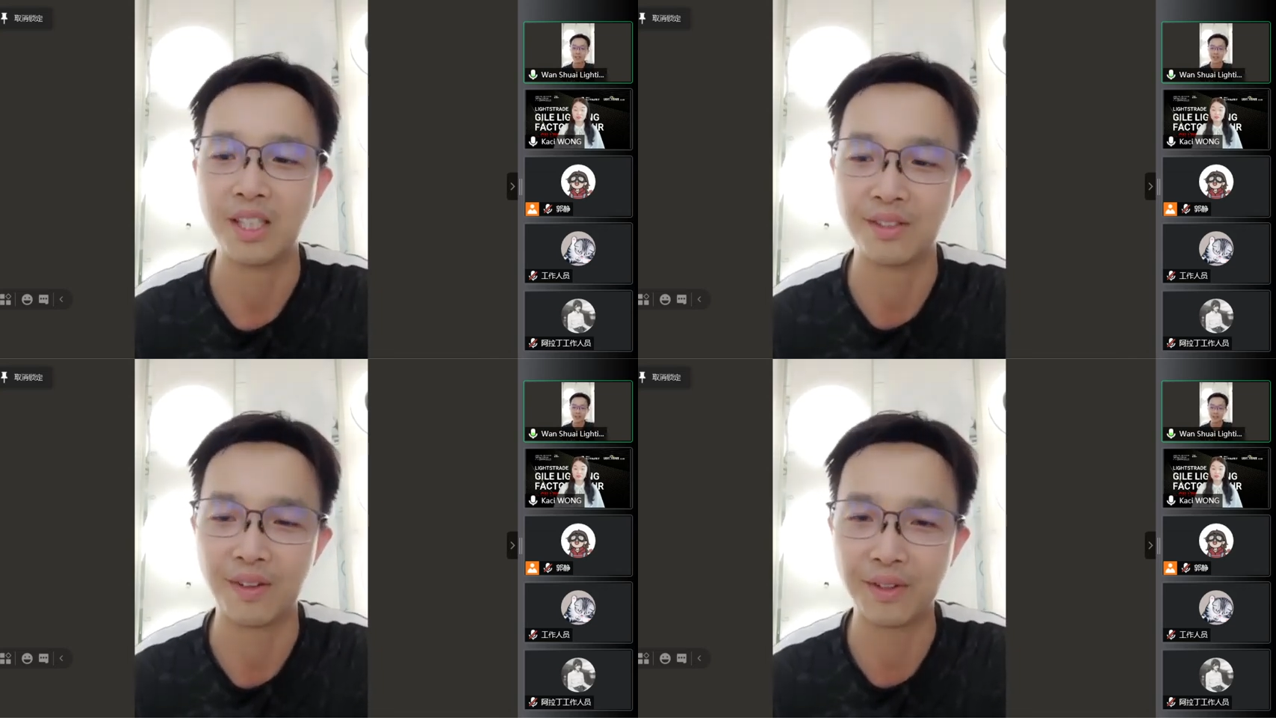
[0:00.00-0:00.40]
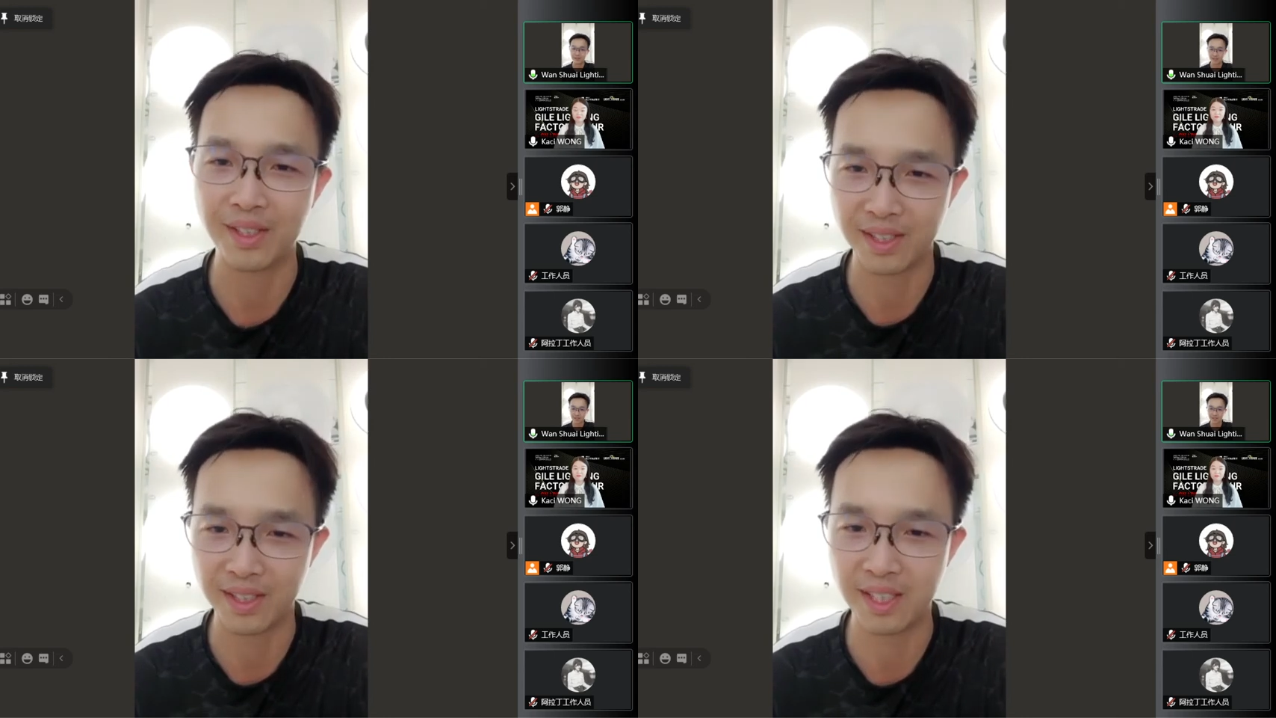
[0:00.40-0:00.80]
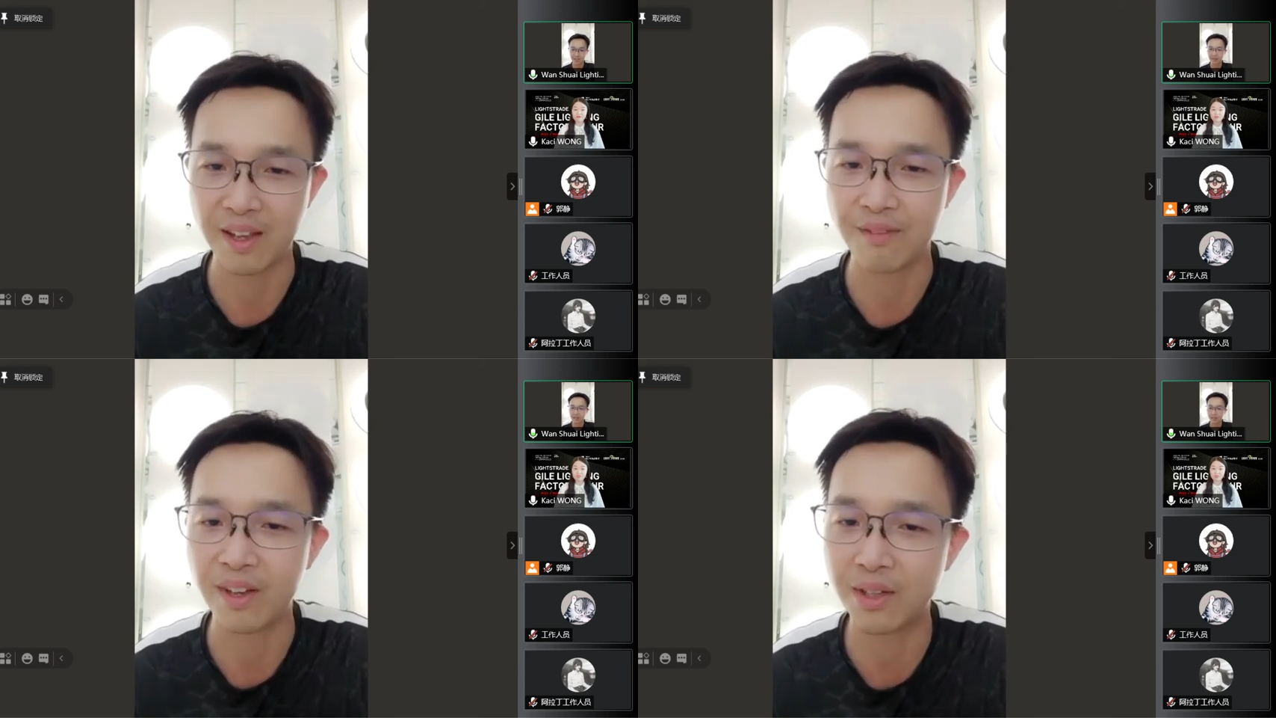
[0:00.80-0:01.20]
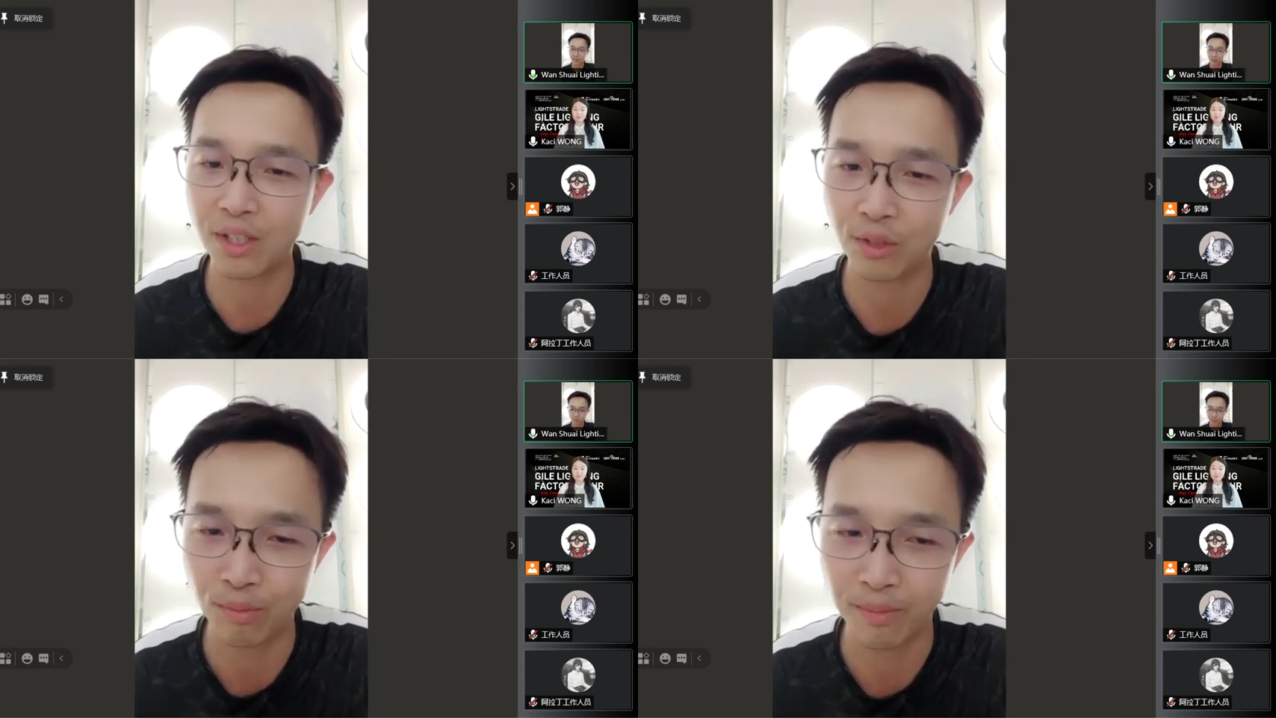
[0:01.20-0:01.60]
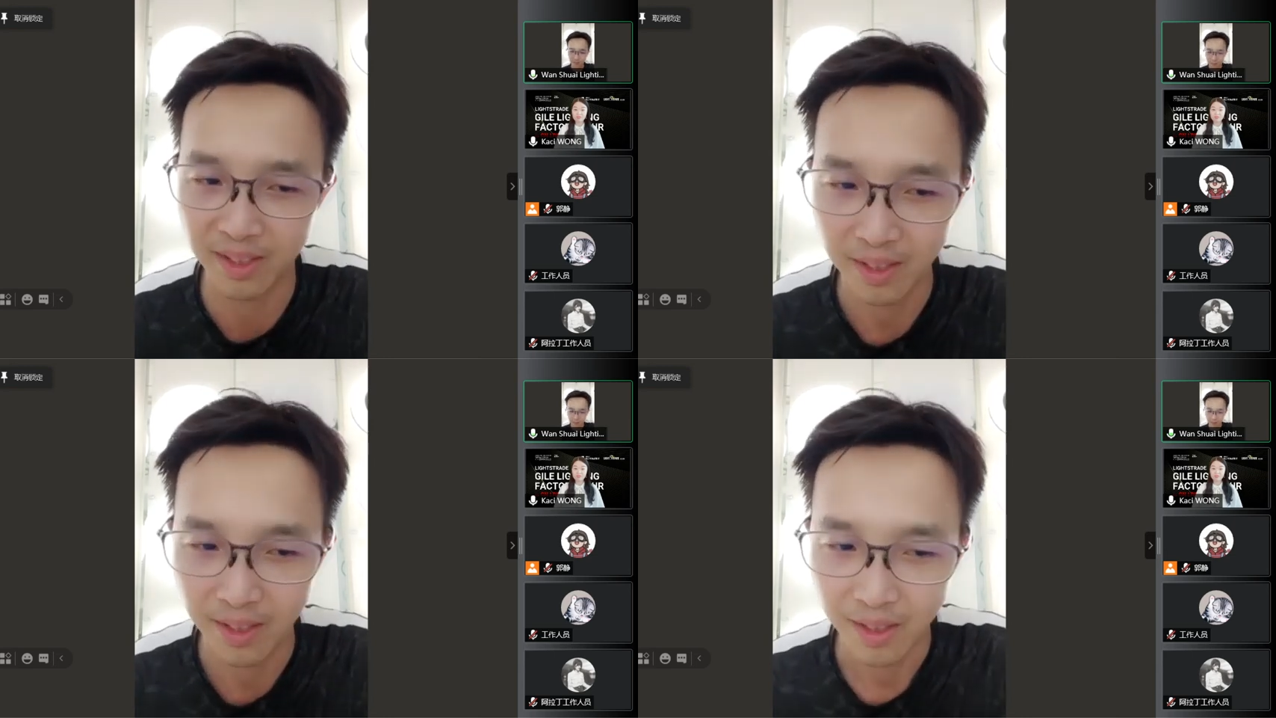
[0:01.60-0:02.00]
It's very easy and very
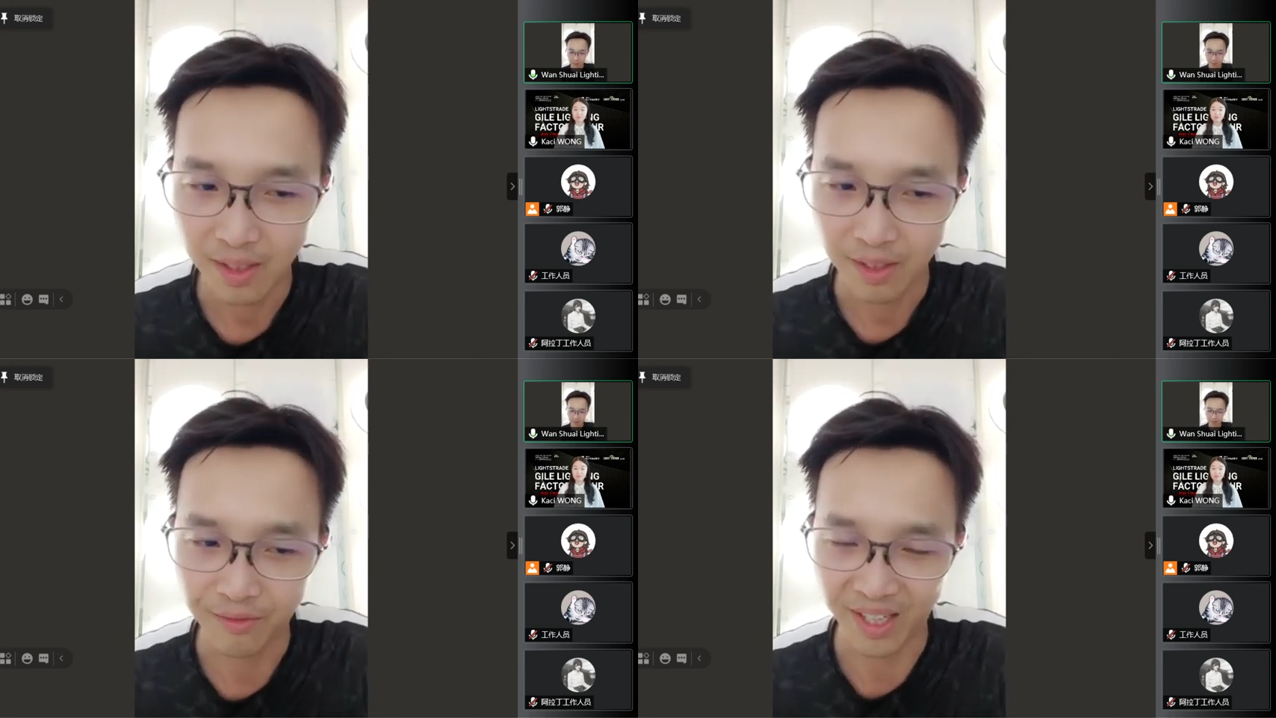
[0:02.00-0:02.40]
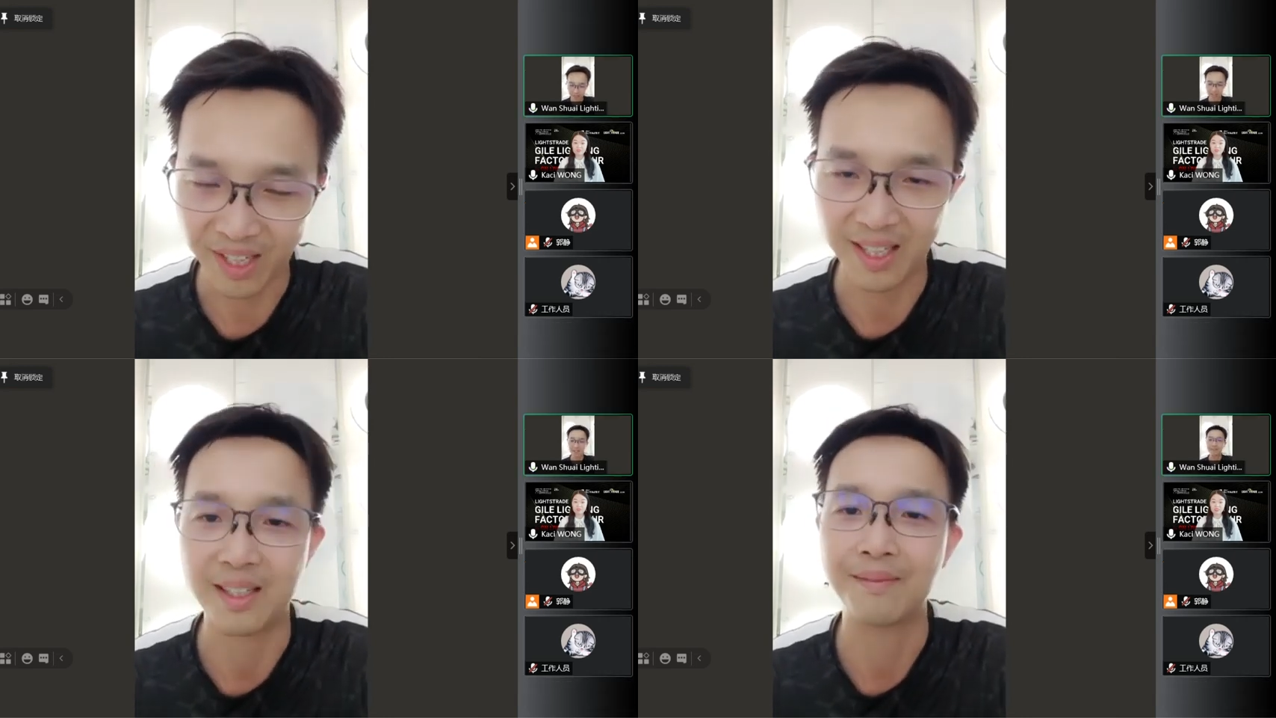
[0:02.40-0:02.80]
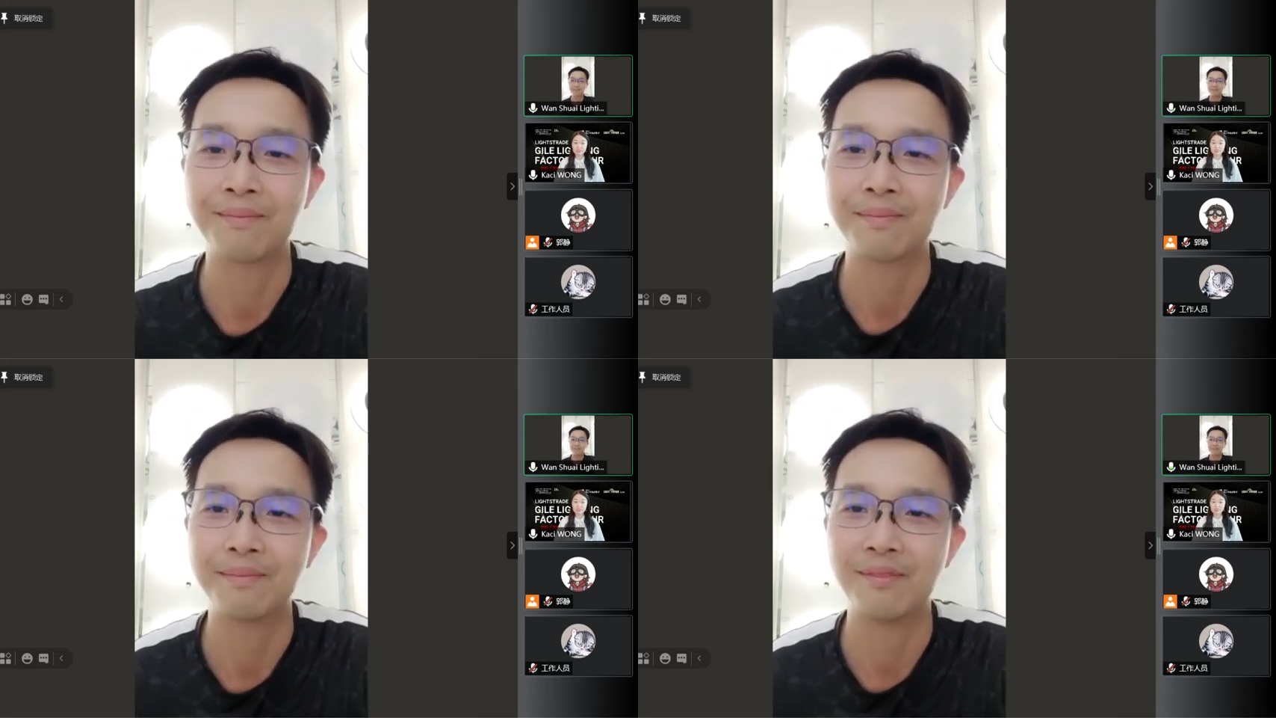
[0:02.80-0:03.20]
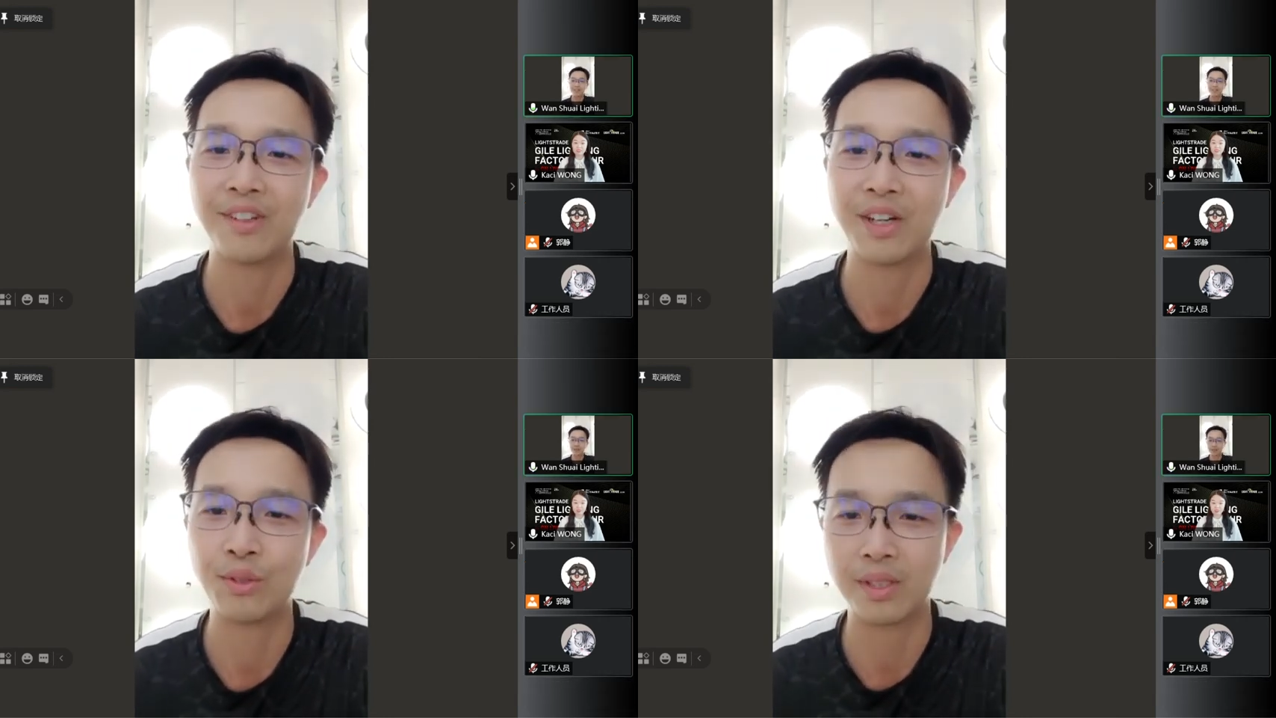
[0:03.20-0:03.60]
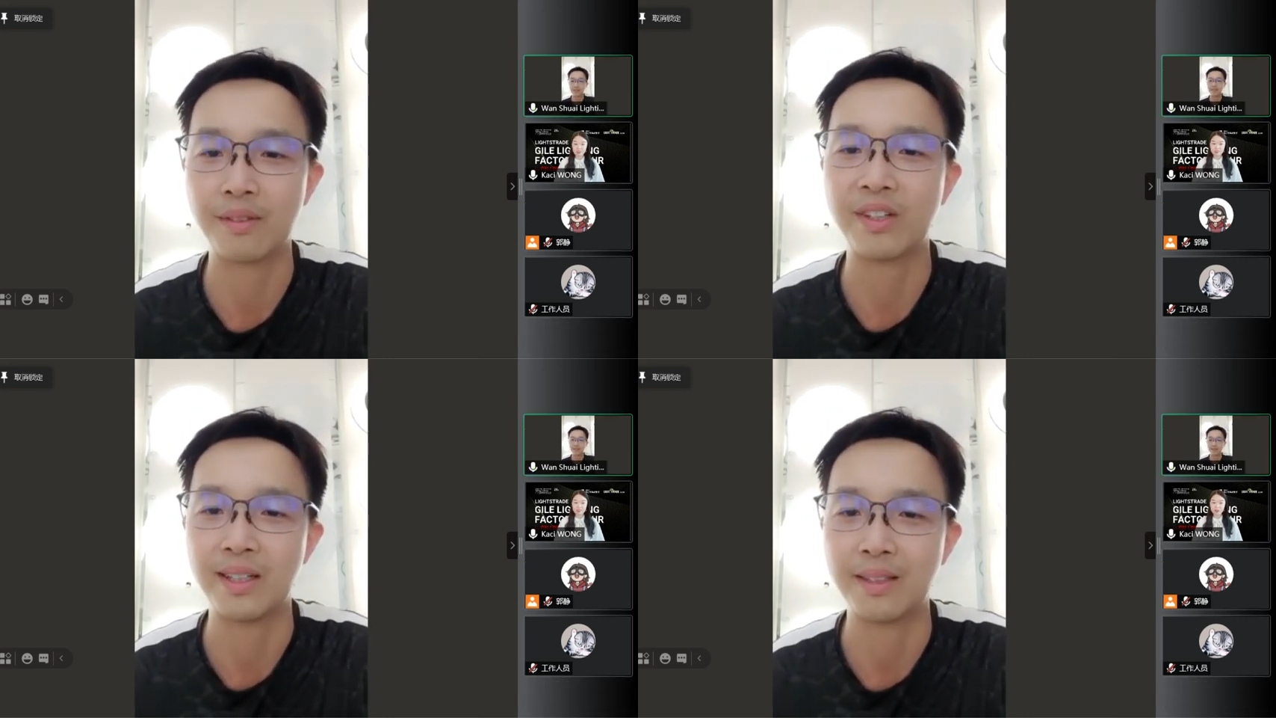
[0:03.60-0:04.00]
human friendly, very
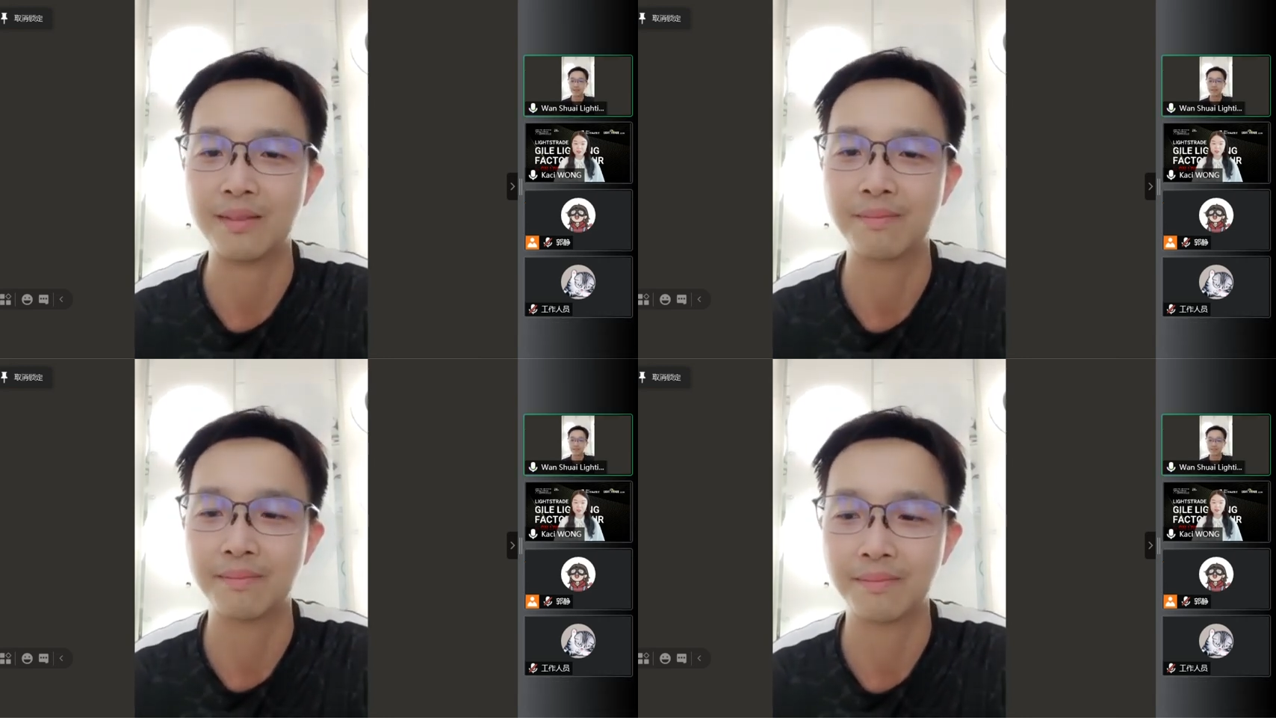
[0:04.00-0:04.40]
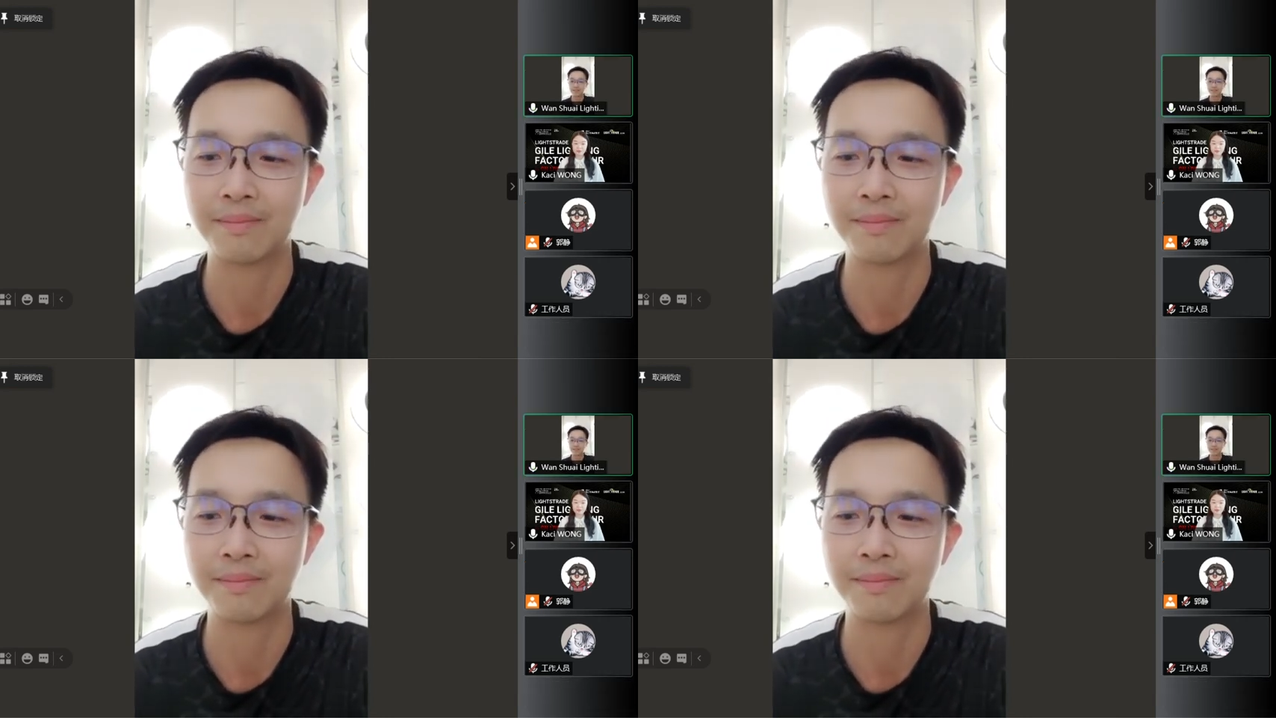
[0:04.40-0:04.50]
user friendly.